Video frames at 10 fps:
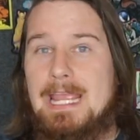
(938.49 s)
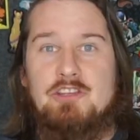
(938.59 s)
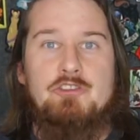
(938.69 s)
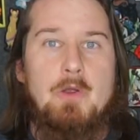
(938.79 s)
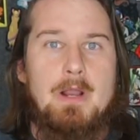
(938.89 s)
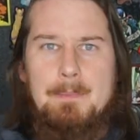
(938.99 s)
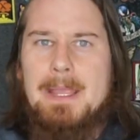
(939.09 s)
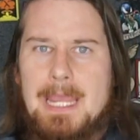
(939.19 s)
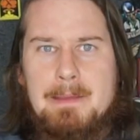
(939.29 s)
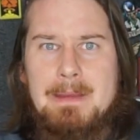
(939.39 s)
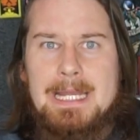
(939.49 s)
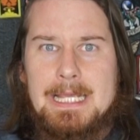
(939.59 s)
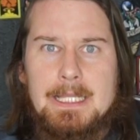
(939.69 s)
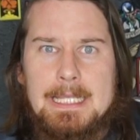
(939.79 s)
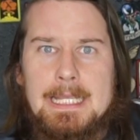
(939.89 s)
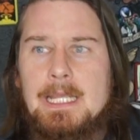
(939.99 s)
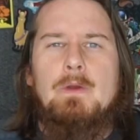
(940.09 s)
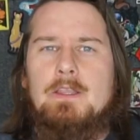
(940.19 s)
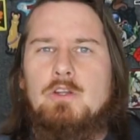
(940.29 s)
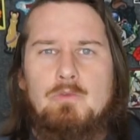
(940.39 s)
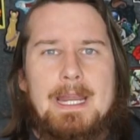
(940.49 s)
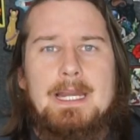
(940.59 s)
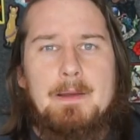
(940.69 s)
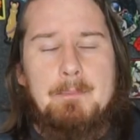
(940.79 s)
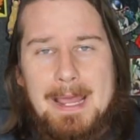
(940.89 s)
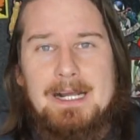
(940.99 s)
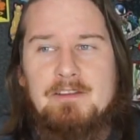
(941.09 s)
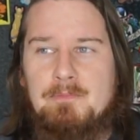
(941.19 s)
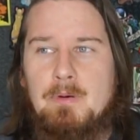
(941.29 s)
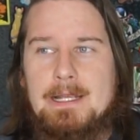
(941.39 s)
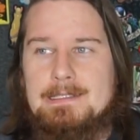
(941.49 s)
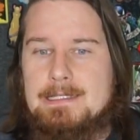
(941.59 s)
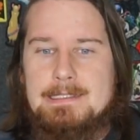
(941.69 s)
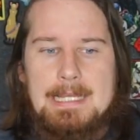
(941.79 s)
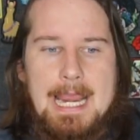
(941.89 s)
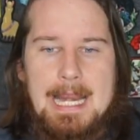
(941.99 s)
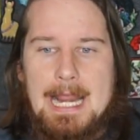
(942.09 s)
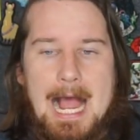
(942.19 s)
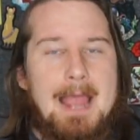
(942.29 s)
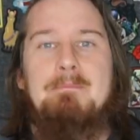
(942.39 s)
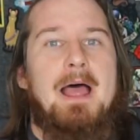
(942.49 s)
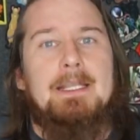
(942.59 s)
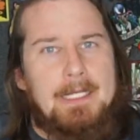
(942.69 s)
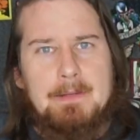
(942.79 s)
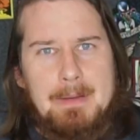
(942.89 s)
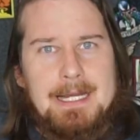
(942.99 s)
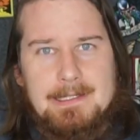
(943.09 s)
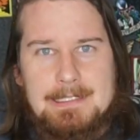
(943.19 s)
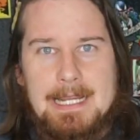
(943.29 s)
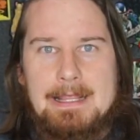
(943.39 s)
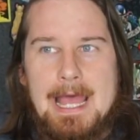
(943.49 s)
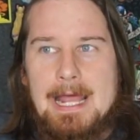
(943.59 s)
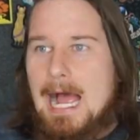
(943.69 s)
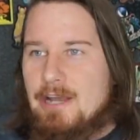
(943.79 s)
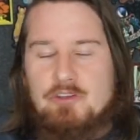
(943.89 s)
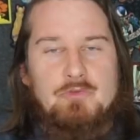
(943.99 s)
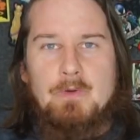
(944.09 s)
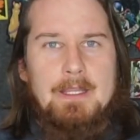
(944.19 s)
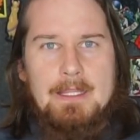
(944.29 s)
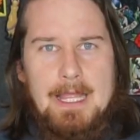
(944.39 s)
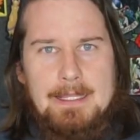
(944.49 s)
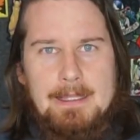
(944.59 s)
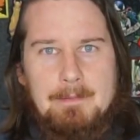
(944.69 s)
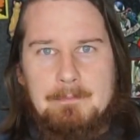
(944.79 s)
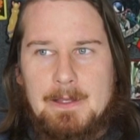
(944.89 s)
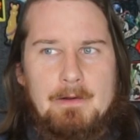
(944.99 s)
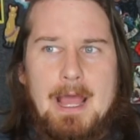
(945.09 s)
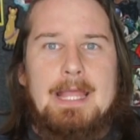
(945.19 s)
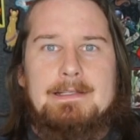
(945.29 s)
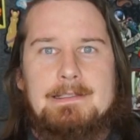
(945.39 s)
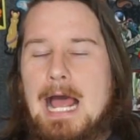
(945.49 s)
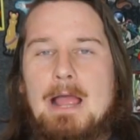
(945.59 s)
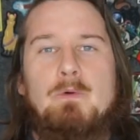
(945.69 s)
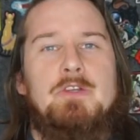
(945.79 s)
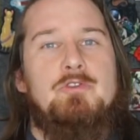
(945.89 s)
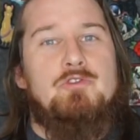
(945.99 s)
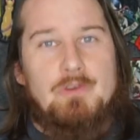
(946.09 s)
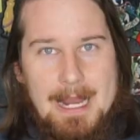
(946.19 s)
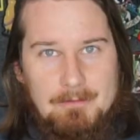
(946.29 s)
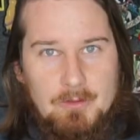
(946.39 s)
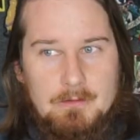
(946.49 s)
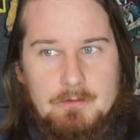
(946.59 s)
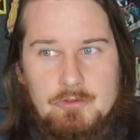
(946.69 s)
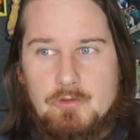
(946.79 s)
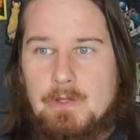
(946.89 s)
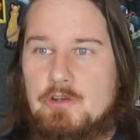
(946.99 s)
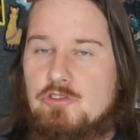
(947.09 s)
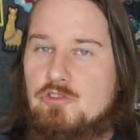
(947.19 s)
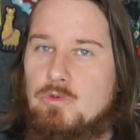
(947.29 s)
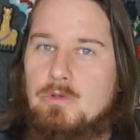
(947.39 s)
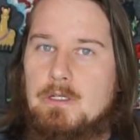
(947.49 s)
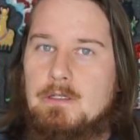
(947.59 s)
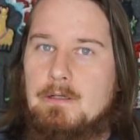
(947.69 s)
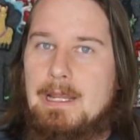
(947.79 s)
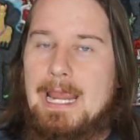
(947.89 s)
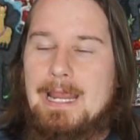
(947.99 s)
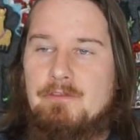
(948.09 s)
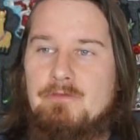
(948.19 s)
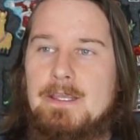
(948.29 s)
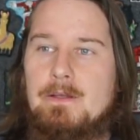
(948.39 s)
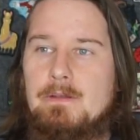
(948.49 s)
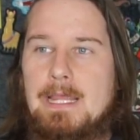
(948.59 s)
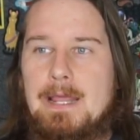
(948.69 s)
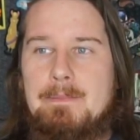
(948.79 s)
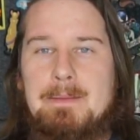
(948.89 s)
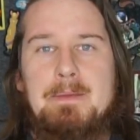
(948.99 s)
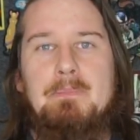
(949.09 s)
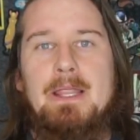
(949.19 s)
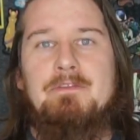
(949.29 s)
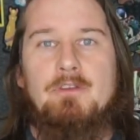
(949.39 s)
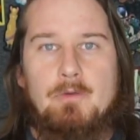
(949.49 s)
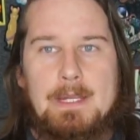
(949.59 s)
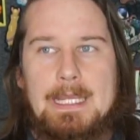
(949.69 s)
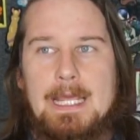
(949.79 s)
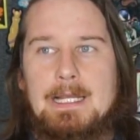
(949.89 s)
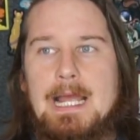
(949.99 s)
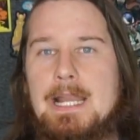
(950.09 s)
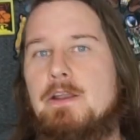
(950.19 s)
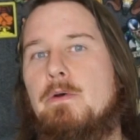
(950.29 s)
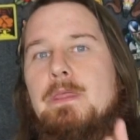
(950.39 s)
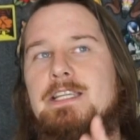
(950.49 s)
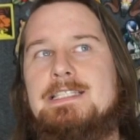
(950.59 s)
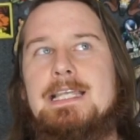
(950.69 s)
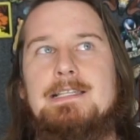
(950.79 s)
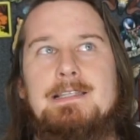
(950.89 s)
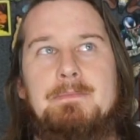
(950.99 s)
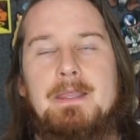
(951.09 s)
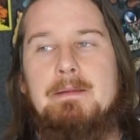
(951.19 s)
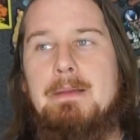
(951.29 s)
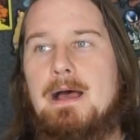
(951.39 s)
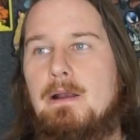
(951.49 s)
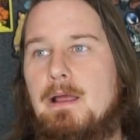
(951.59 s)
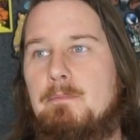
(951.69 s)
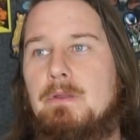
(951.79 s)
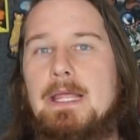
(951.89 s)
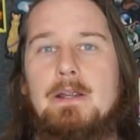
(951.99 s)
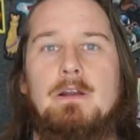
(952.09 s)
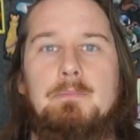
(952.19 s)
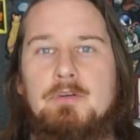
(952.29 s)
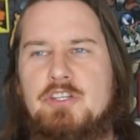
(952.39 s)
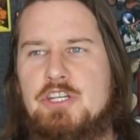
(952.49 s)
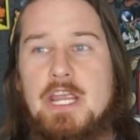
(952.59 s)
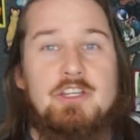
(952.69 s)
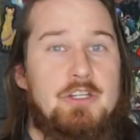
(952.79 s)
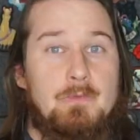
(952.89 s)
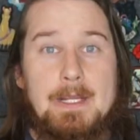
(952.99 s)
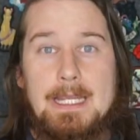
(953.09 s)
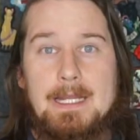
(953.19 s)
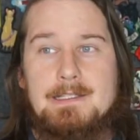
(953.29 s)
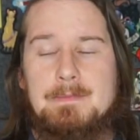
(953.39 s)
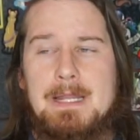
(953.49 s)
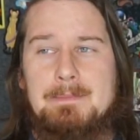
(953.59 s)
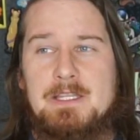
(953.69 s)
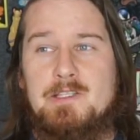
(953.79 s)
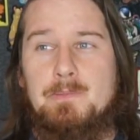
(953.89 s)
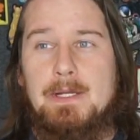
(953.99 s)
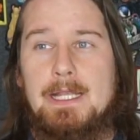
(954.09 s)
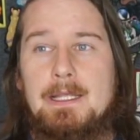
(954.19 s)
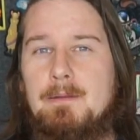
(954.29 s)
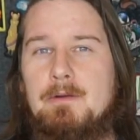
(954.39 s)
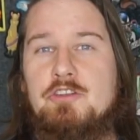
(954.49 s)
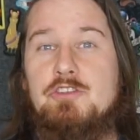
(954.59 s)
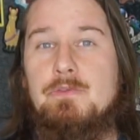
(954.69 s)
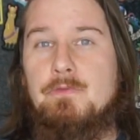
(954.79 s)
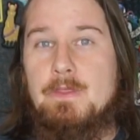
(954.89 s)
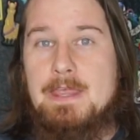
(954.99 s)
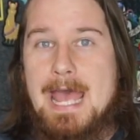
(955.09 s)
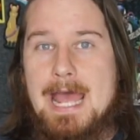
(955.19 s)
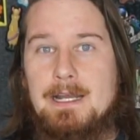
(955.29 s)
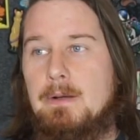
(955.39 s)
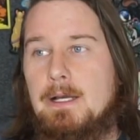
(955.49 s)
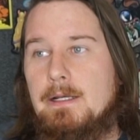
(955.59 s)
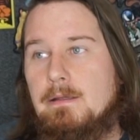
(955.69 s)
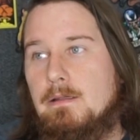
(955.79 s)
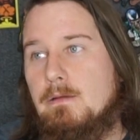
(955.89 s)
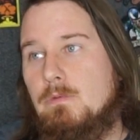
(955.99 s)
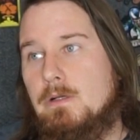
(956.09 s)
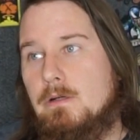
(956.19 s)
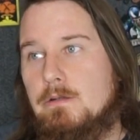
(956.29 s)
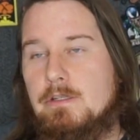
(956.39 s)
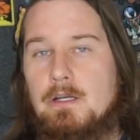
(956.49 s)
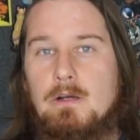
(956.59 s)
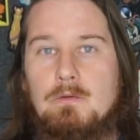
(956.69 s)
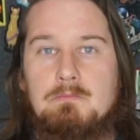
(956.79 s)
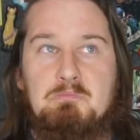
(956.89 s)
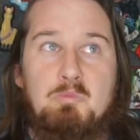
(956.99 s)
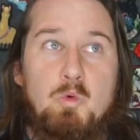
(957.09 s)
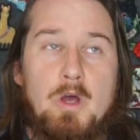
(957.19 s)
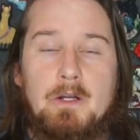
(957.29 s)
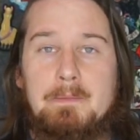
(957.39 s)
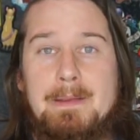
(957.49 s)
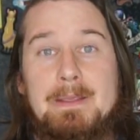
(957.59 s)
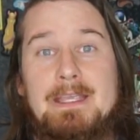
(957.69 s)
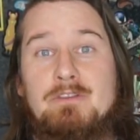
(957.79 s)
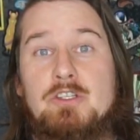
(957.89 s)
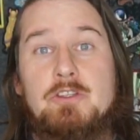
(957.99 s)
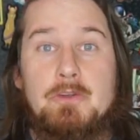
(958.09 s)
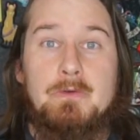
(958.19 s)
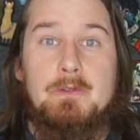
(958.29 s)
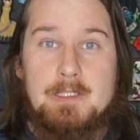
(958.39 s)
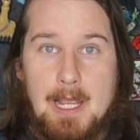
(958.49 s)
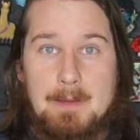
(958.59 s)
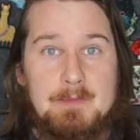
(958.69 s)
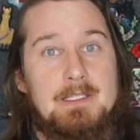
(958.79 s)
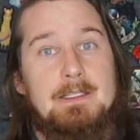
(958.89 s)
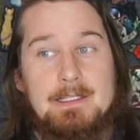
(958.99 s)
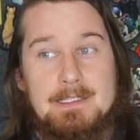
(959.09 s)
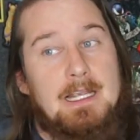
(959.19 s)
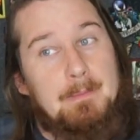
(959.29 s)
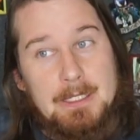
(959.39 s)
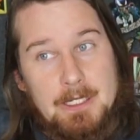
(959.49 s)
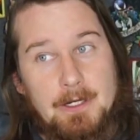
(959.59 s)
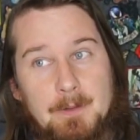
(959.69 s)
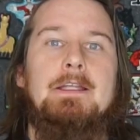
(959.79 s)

It showed up immediately with great competitive prices, and I'm not getting paid to say that. I just really like them. They're nice. I want to travel to their store and field and maybe play for a weekend. I know they said something about a player appreciation weekend sometime in the spring. I'm gonna shoot for that, but it wouldn't hurt to go one or maybe even two times this coming year.